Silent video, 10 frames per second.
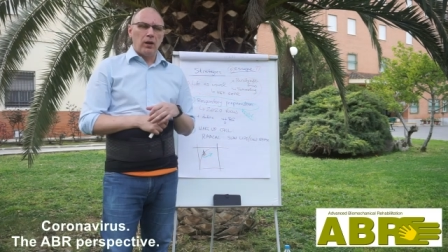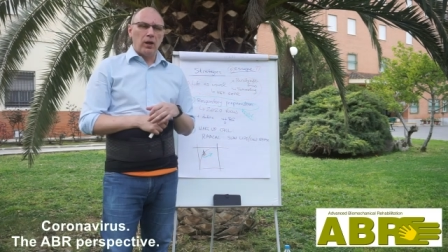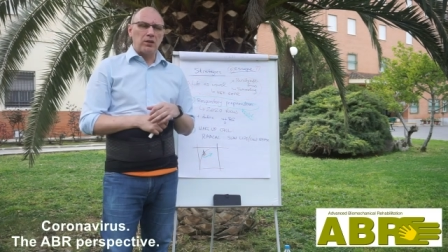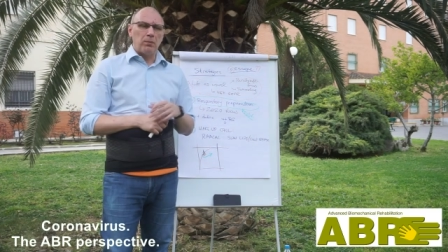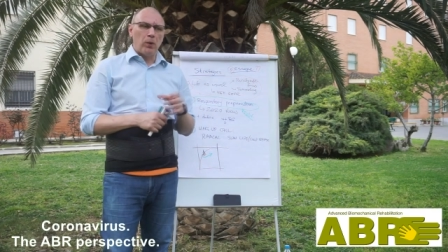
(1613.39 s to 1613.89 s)

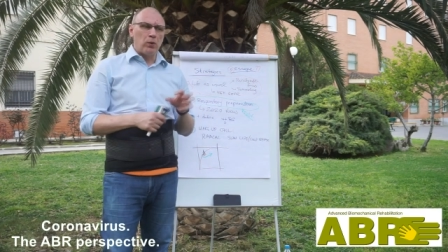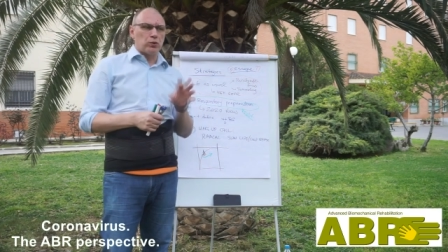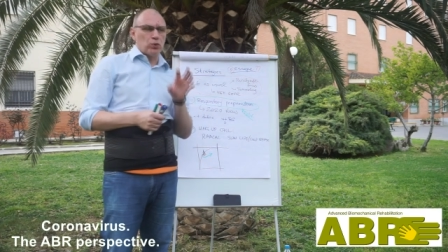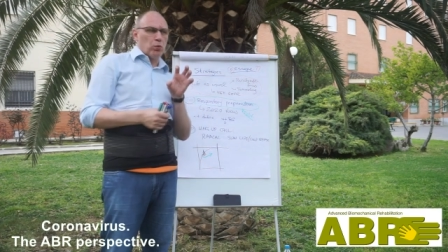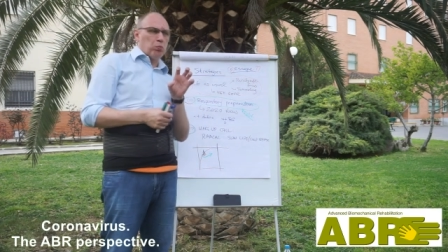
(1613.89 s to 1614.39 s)
as
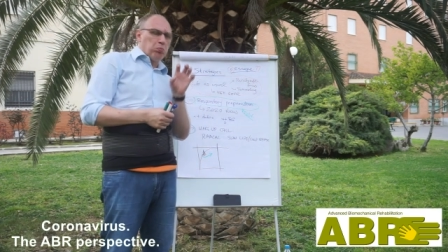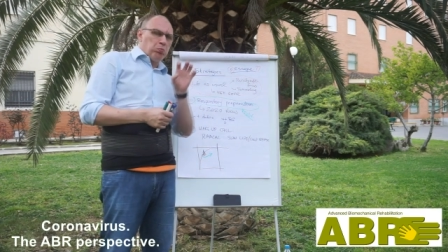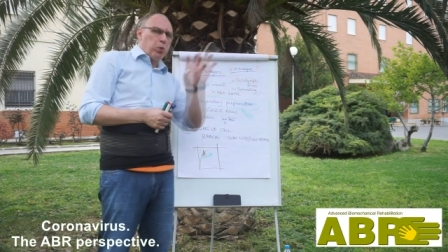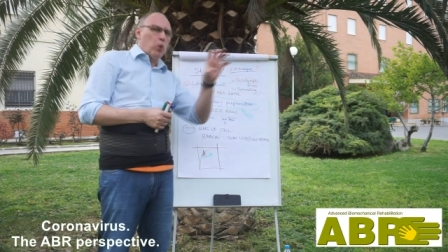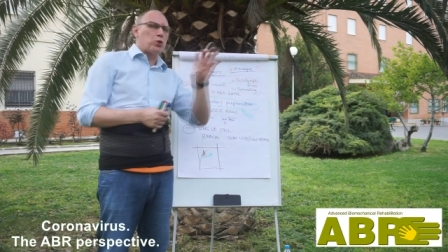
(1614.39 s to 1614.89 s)
opposed to
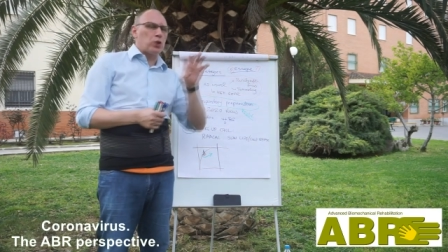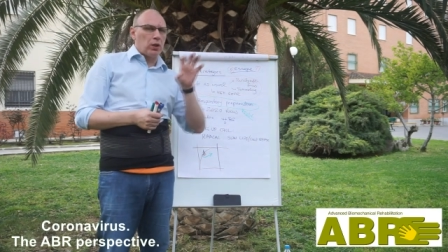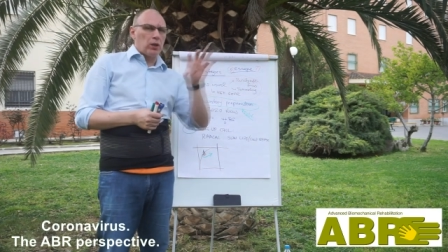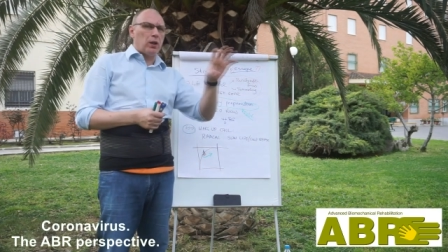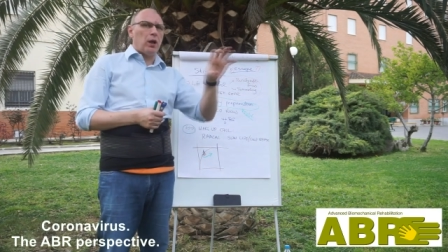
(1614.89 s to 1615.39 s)

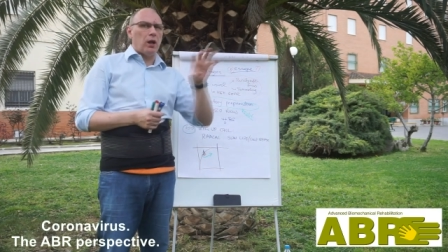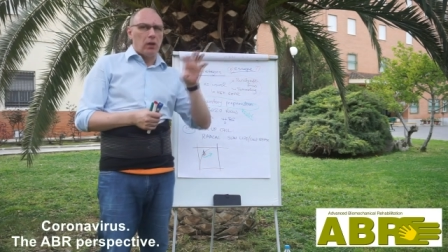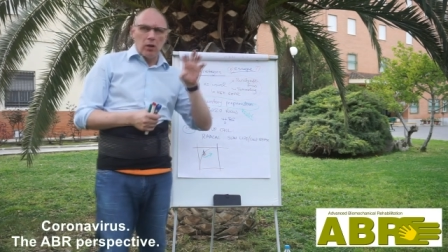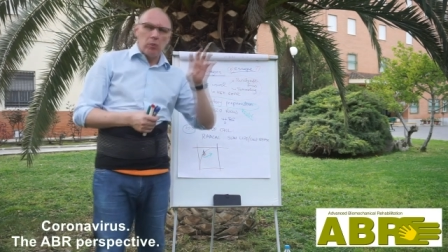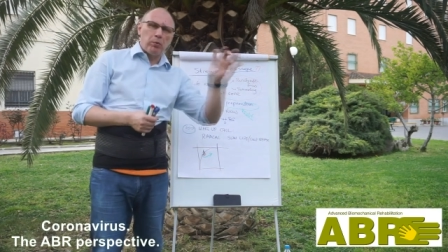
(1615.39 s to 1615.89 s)
pushing their
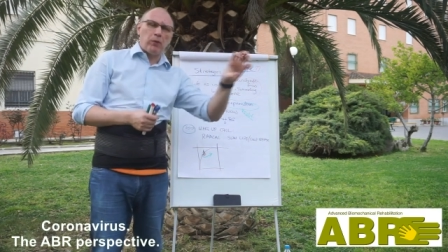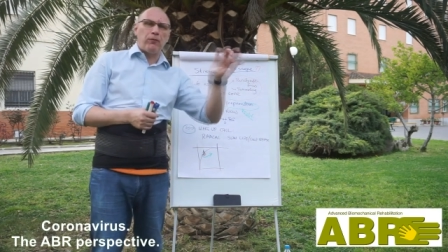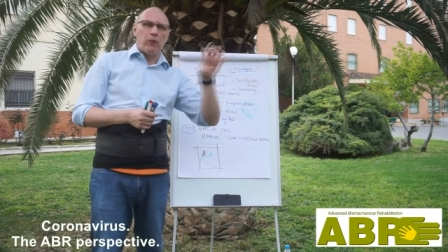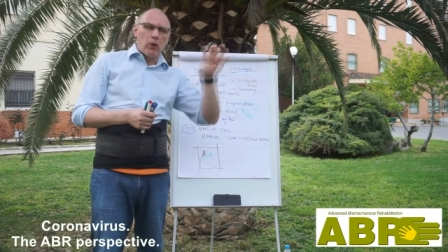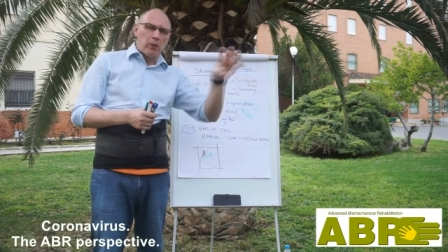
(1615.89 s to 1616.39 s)

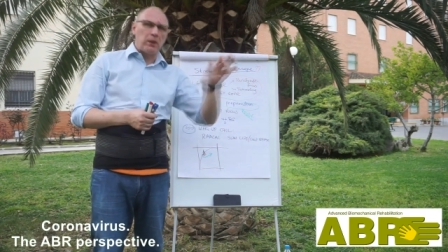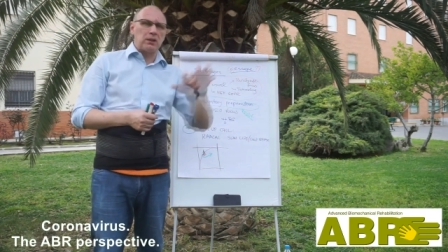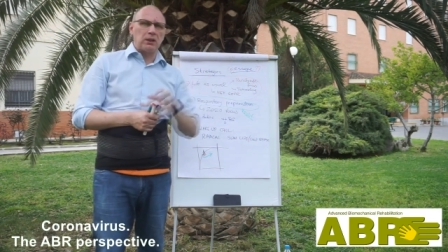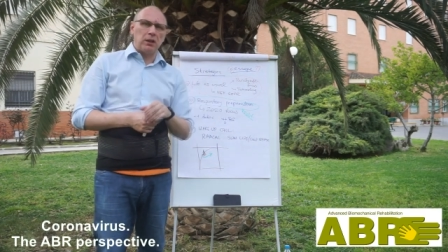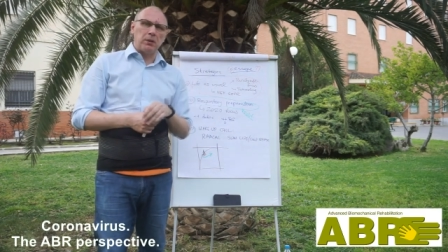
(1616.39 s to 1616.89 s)

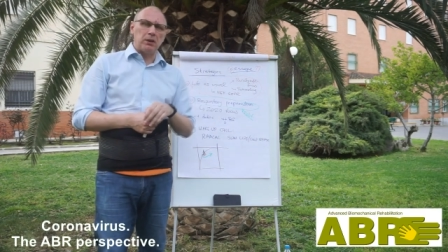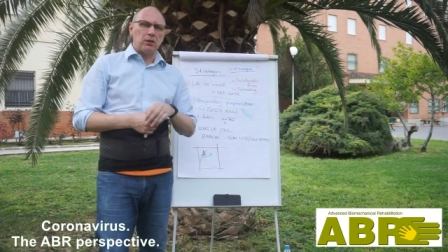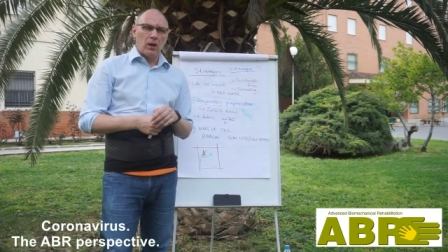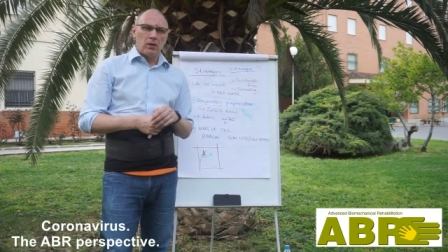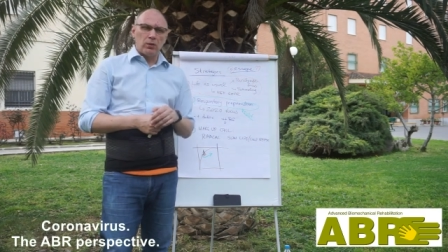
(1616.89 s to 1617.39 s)
performance limit.
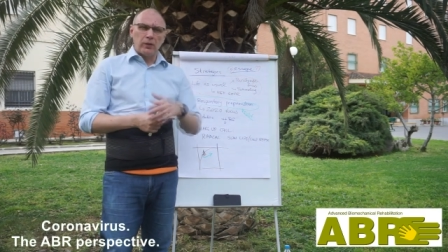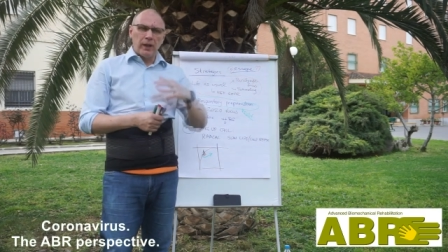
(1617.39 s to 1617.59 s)
So